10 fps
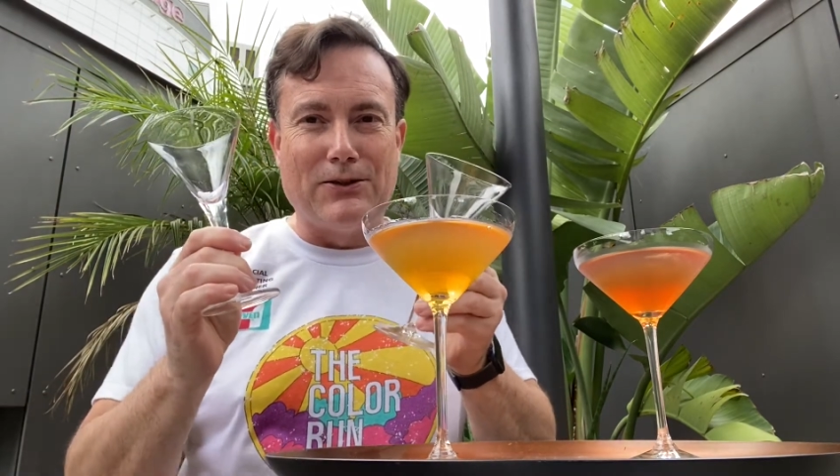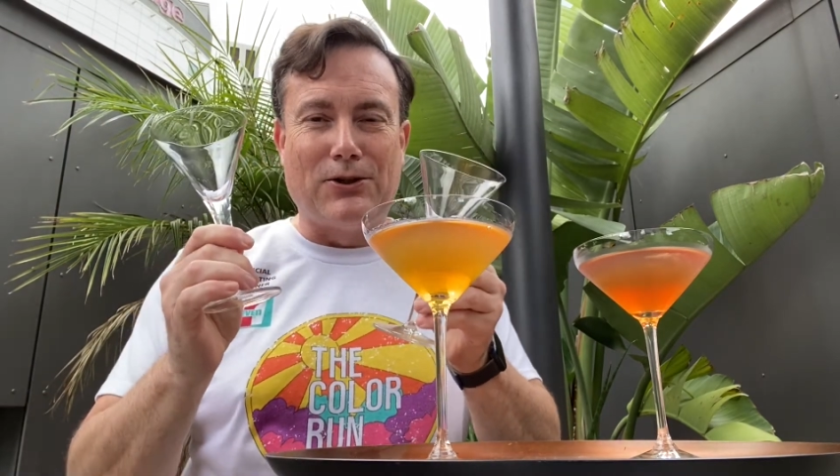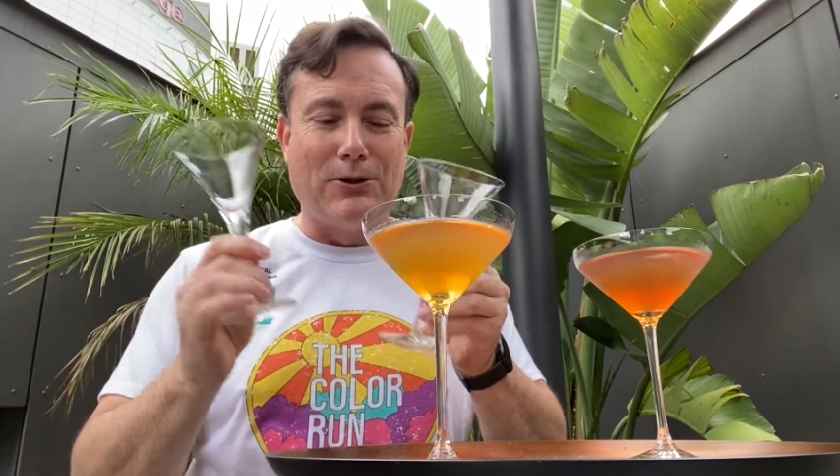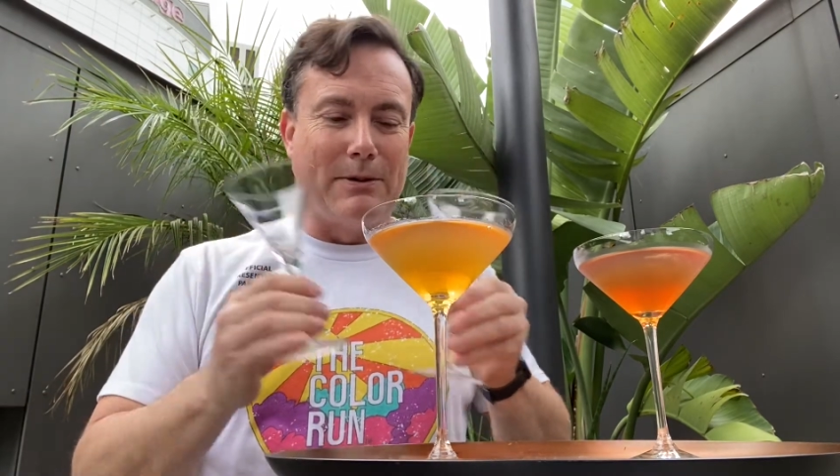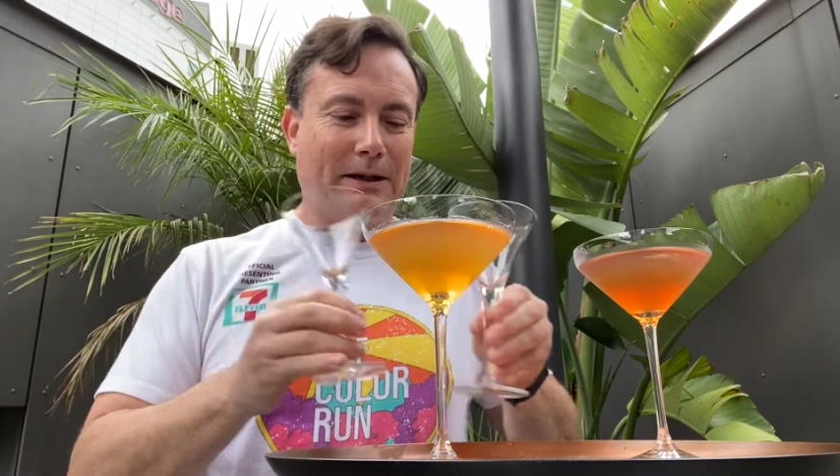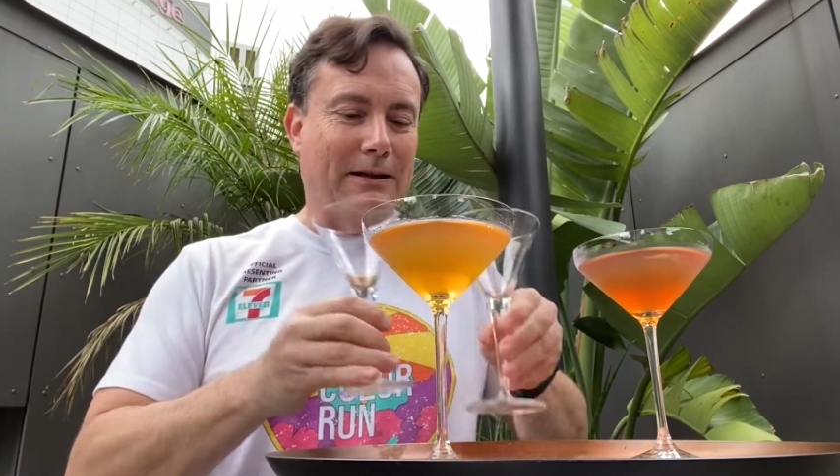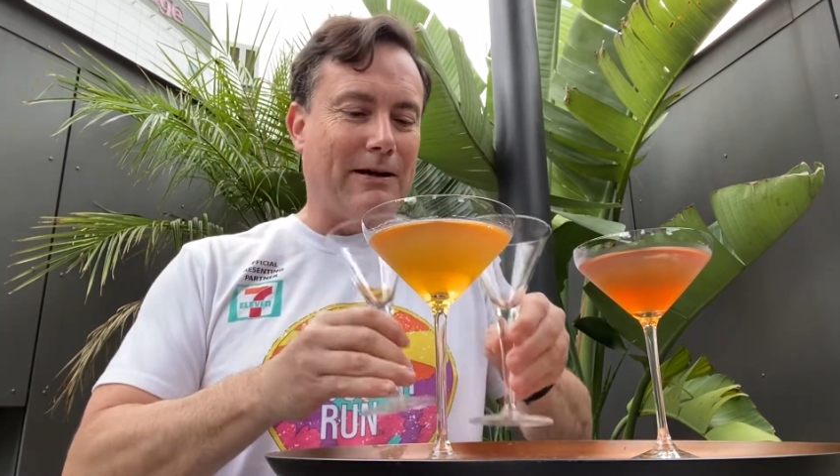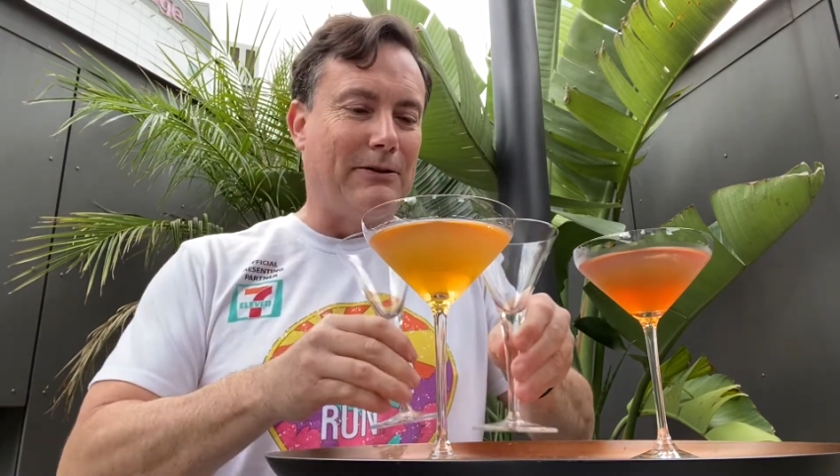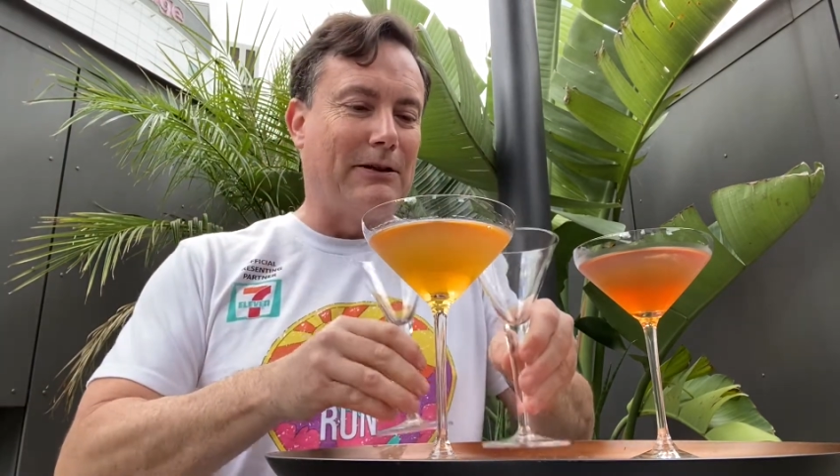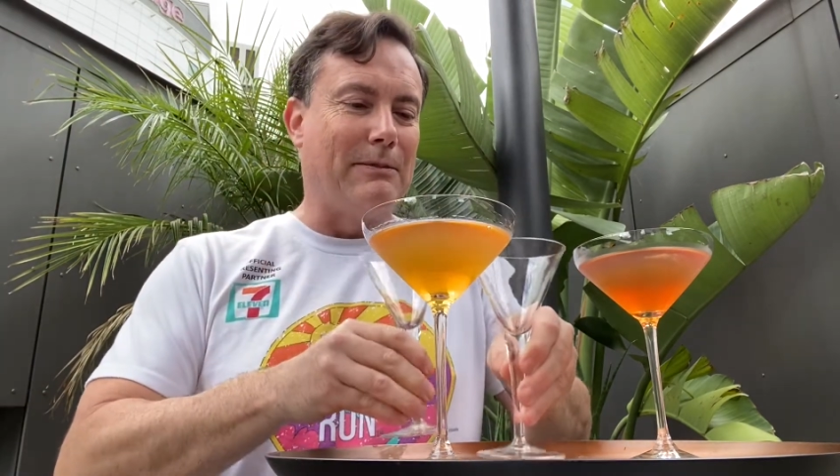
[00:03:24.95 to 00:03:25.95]
YouTube and can
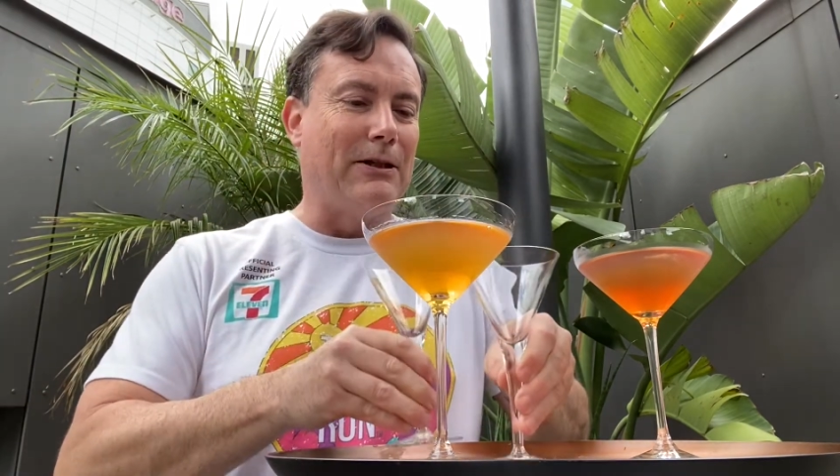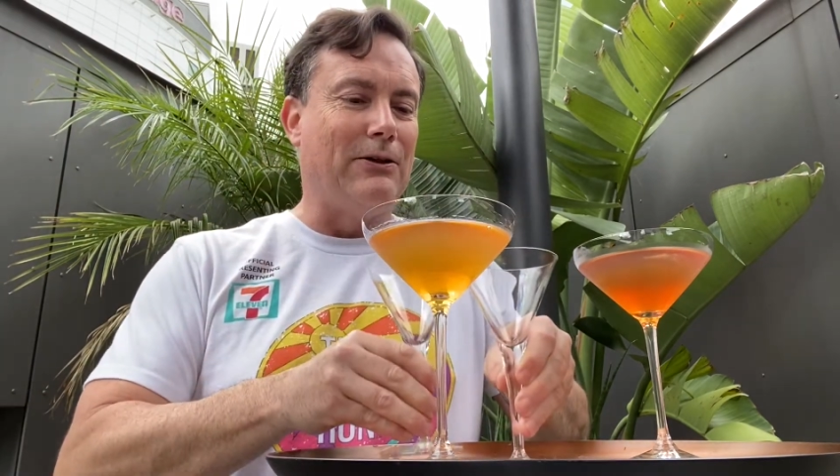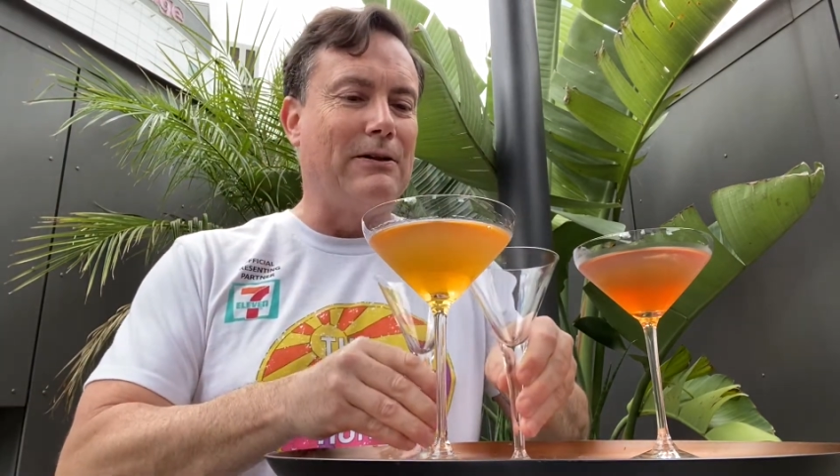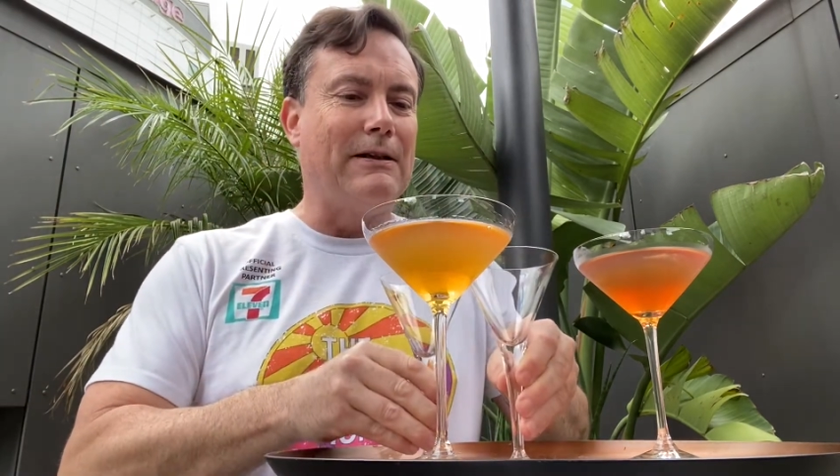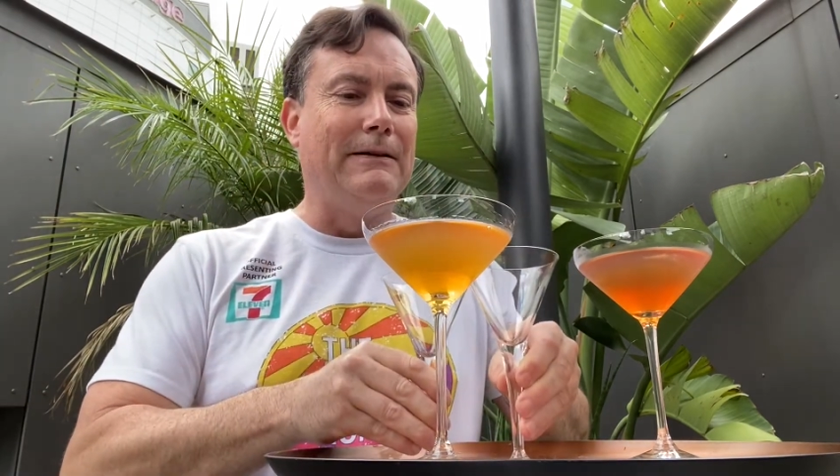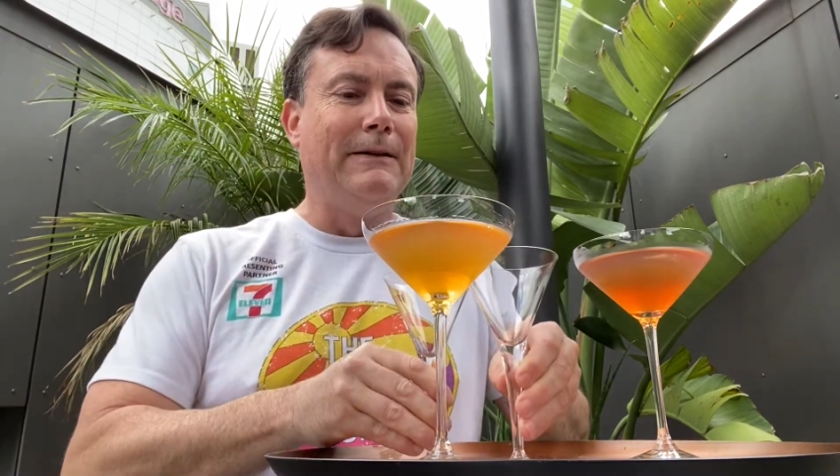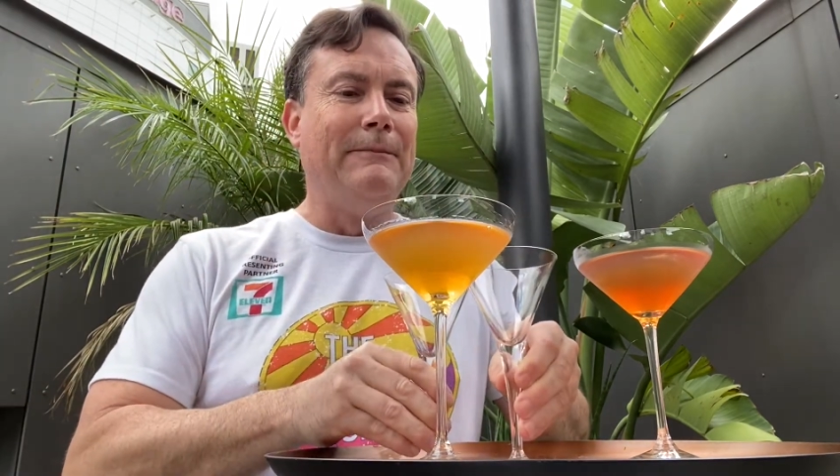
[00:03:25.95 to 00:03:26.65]
go a little bit longer,